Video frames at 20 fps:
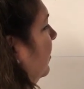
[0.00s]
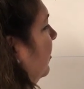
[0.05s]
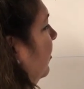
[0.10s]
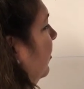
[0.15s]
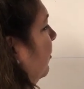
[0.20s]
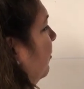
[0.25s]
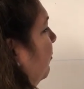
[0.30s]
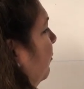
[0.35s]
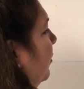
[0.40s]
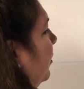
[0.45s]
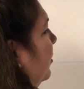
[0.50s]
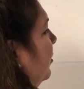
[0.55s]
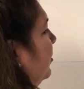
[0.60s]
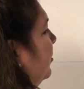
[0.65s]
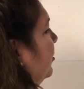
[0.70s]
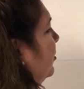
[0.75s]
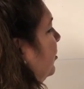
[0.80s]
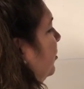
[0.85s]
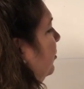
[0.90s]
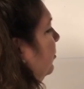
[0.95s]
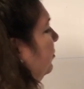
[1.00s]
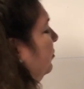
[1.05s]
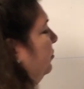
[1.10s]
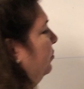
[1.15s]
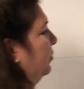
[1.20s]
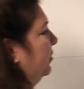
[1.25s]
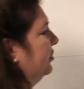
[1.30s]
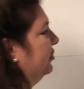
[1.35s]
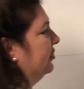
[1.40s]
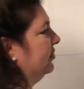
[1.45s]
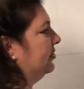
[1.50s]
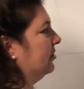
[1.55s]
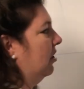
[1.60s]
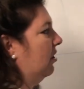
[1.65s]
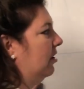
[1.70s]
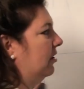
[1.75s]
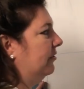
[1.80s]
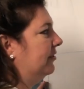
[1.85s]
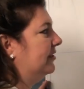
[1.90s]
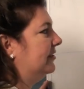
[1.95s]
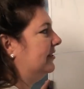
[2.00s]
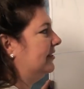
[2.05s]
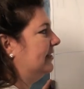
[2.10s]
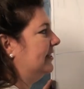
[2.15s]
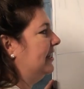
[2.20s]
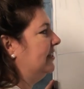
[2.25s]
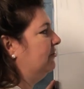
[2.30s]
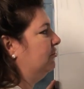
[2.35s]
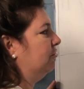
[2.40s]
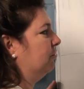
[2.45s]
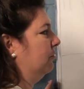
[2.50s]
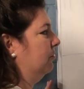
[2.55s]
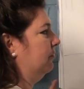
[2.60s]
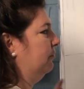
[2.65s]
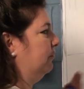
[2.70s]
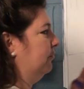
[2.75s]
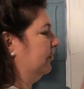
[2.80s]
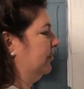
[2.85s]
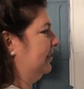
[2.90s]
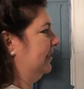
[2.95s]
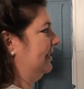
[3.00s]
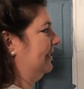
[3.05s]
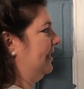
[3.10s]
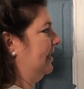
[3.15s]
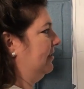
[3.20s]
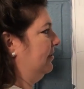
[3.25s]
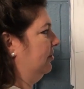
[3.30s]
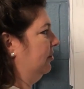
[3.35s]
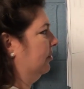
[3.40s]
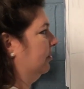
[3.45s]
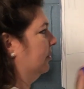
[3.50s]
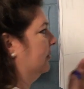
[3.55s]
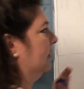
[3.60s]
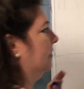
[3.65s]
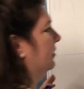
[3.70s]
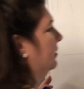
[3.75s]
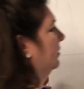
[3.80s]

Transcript: the first tooth, which is called the central, for center.